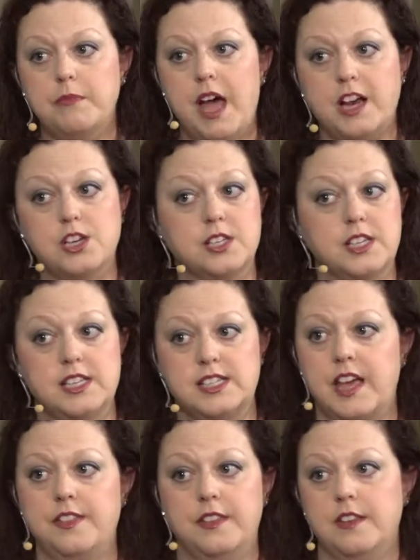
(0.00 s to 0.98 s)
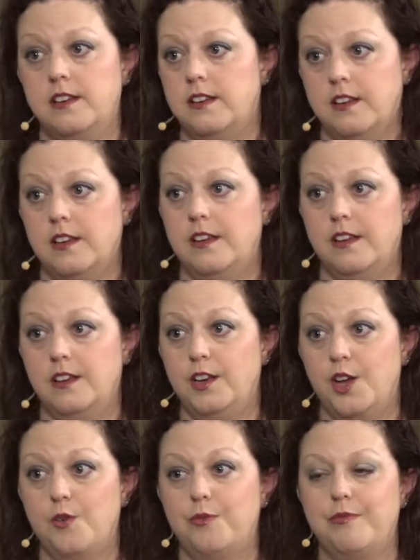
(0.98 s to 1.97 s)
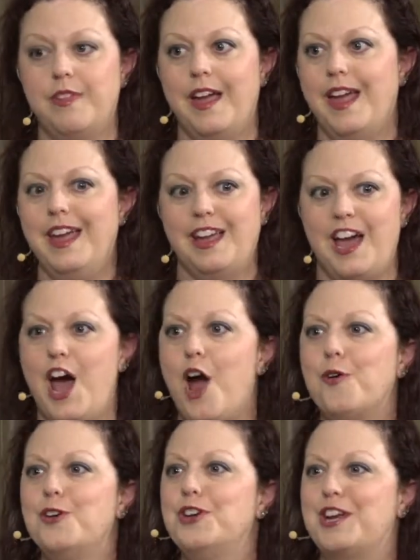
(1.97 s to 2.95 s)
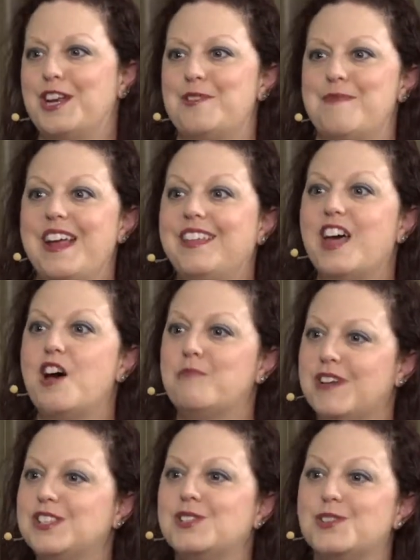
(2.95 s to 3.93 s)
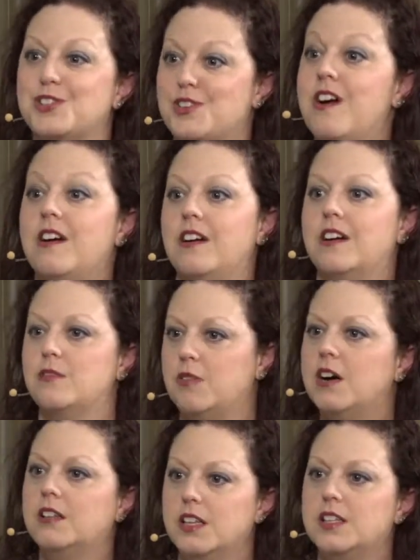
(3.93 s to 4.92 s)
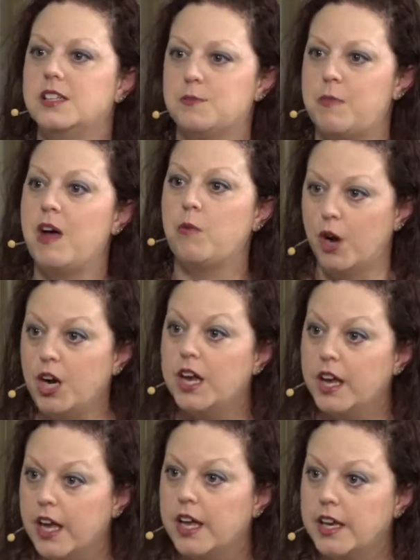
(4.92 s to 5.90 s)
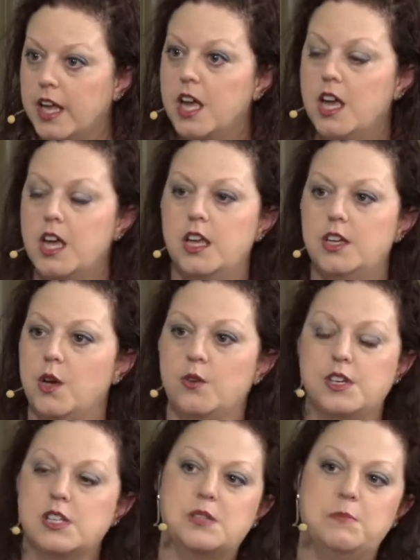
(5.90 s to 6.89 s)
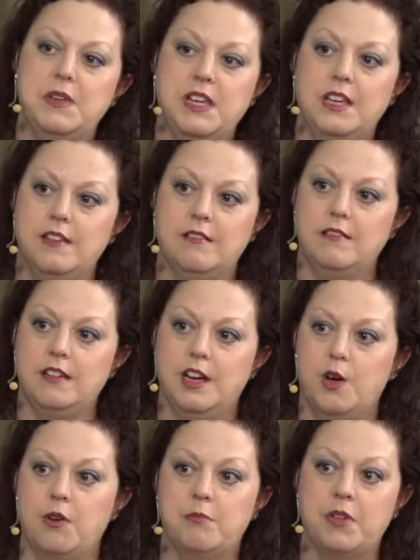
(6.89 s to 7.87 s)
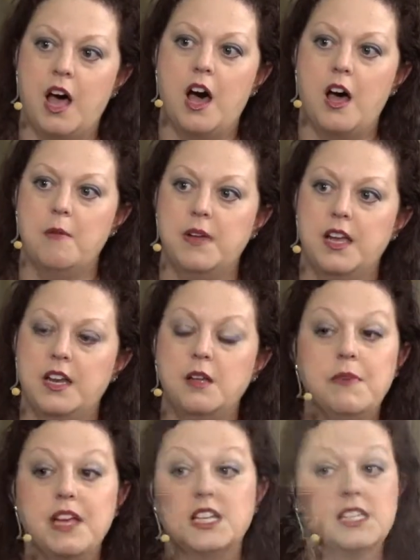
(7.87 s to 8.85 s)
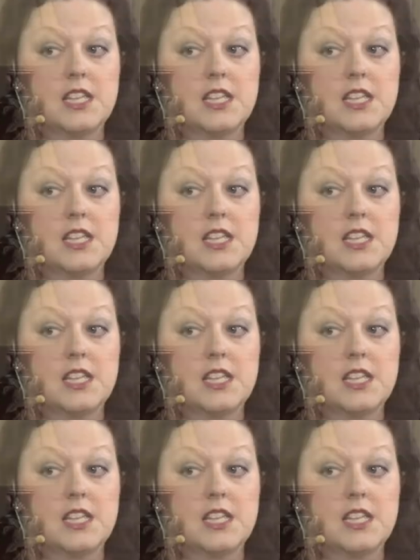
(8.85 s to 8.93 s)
Actually said that, hey, how are you going to make that muscle stronger? Well, it's by working it. Don't just be, a blob. And it makes